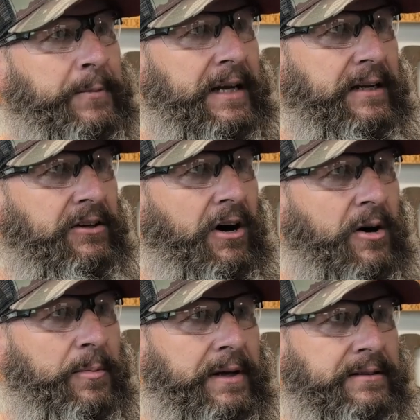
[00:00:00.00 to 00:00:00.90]
in a
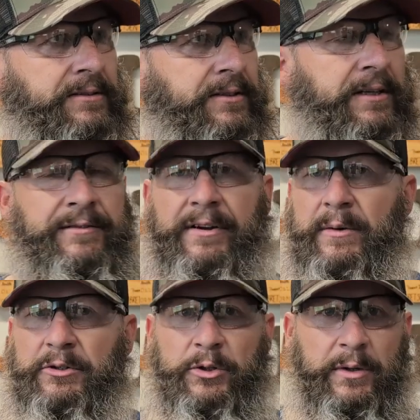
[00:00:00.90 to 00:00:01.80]
comment if I
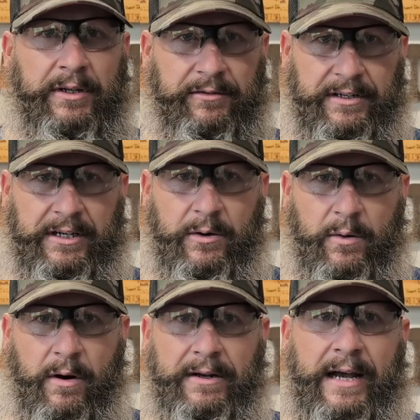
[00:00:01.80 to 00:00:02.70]
would do a little video
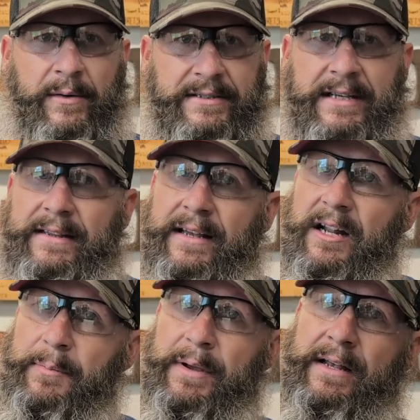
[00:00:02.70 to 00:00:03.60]
on how I set that
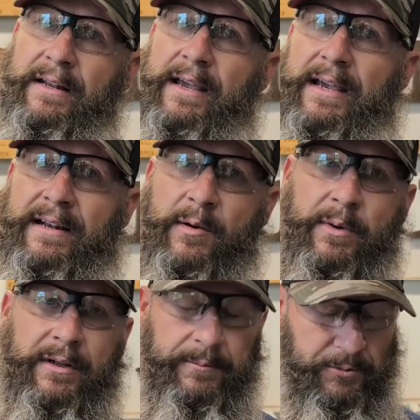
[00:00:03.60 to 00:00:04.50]
up, and I
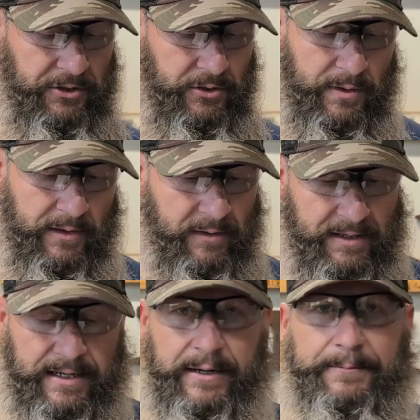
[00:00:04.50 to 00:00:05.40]
will. I'm going to do that
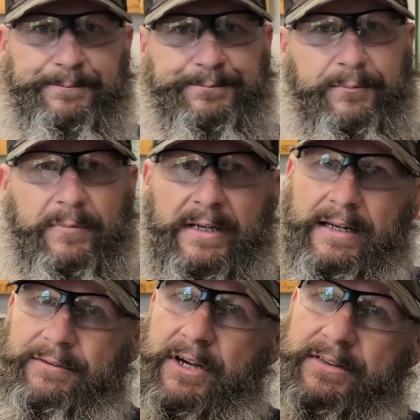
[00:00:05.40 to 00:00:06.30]
right now. And
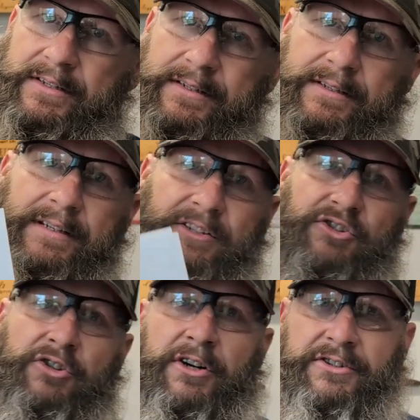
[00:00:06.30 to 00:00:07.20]
I've got the
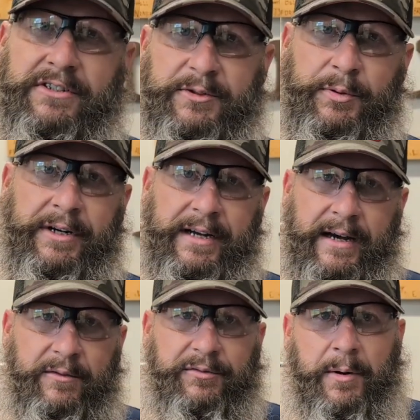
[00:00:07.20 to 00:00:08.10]
instructions printed
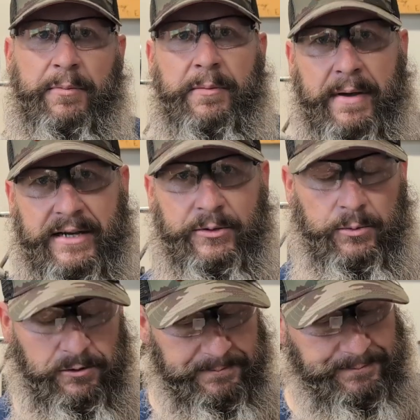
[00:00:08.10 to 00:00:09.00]
out from the
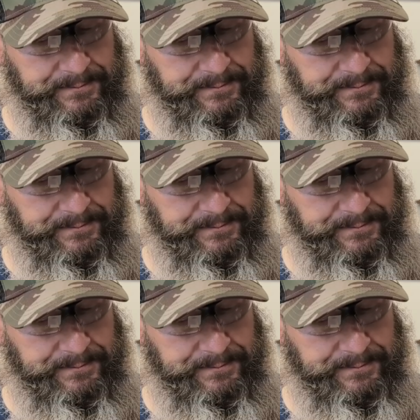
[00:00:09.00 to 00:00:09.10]
manual,